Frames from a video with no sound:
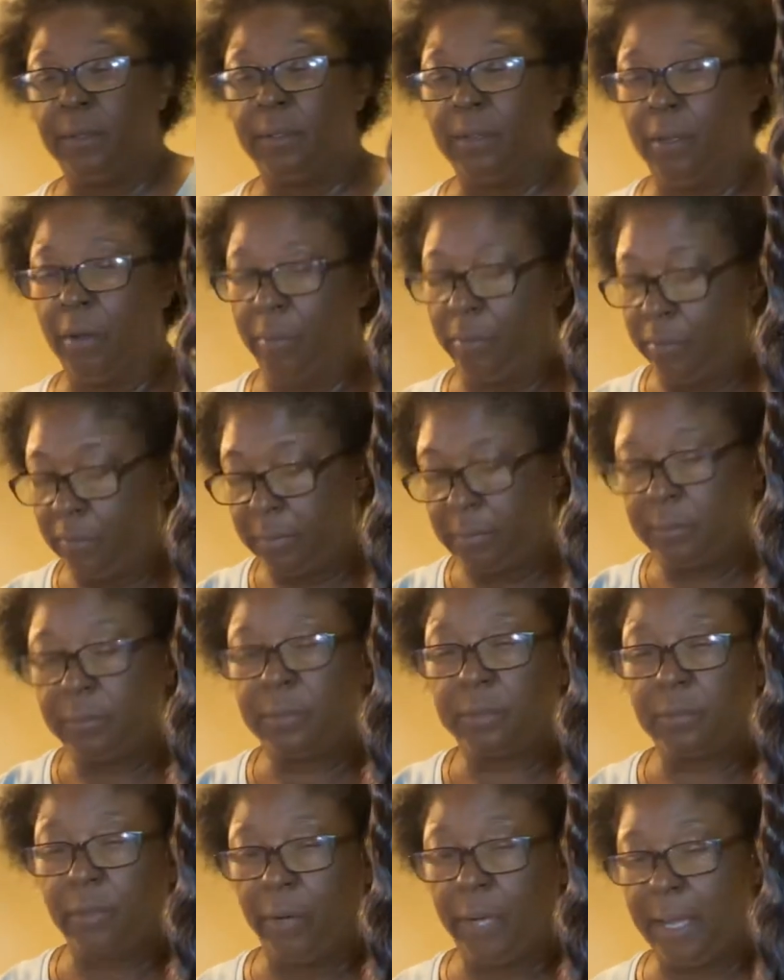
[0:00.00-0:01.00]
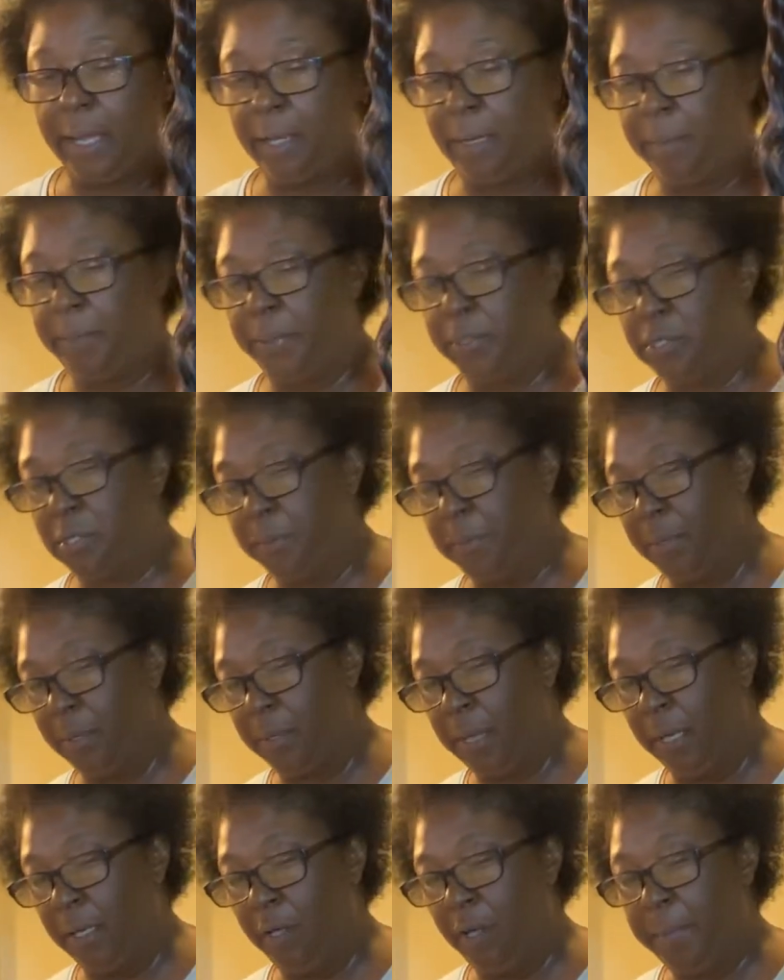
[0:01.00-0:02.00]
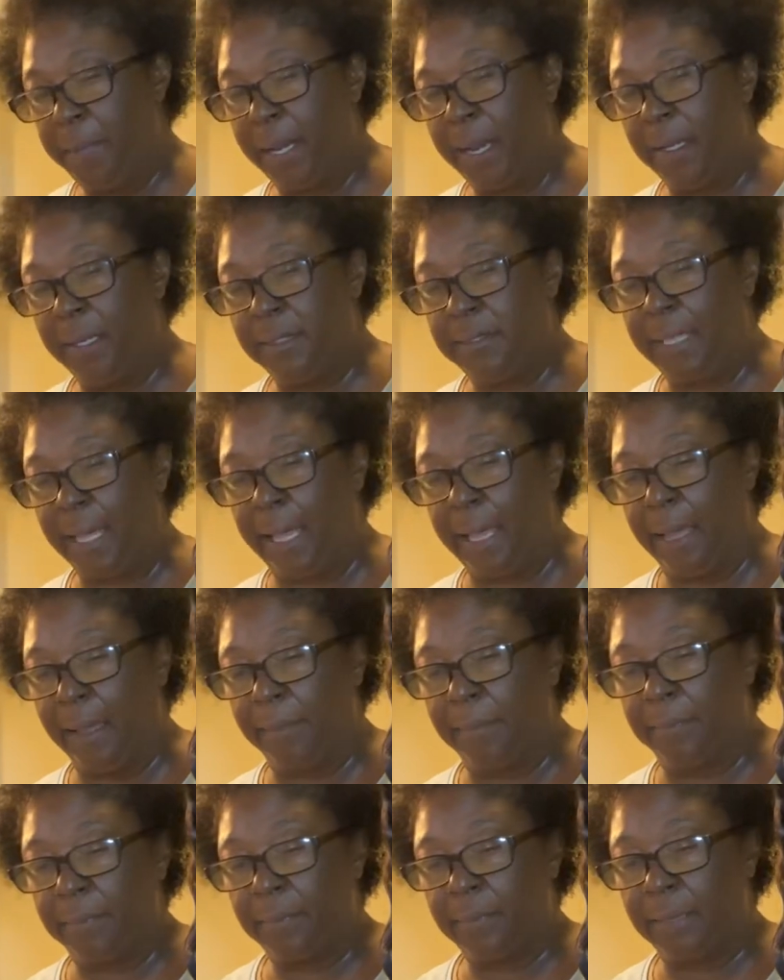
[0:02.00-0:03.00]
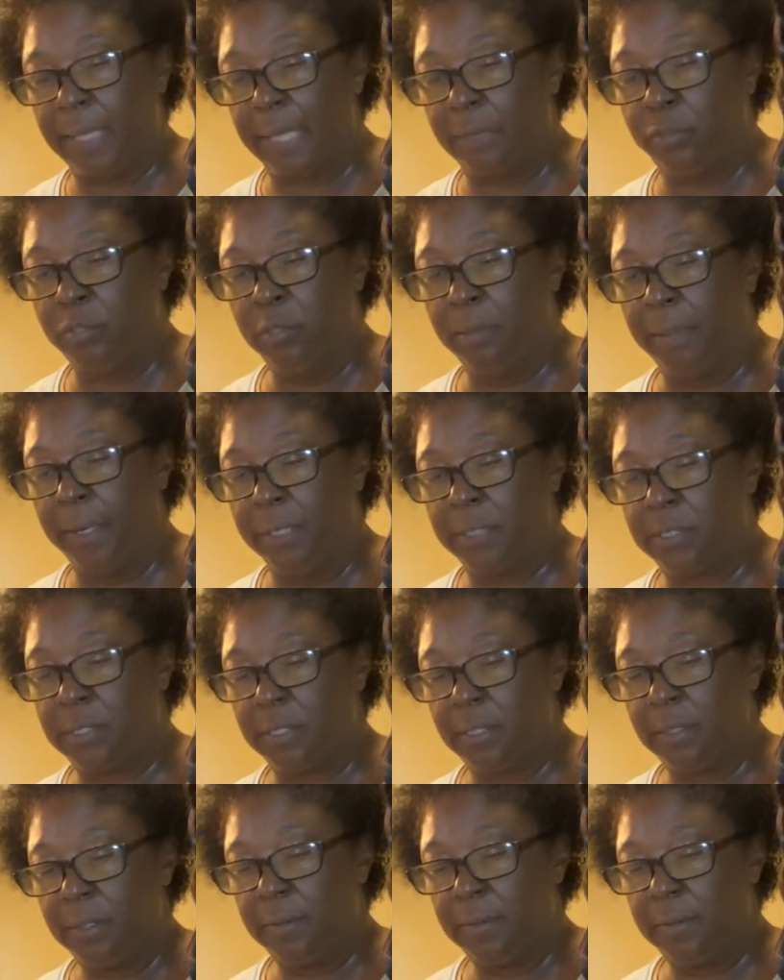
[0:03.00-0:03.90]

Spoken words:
No. Go ahead and put your milk a little bit at a time. Not too much.